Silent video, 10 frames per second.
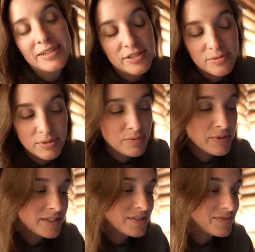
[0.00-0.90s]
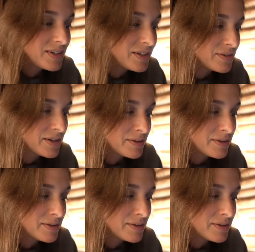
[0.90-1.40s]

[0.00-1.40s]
I just really want this video to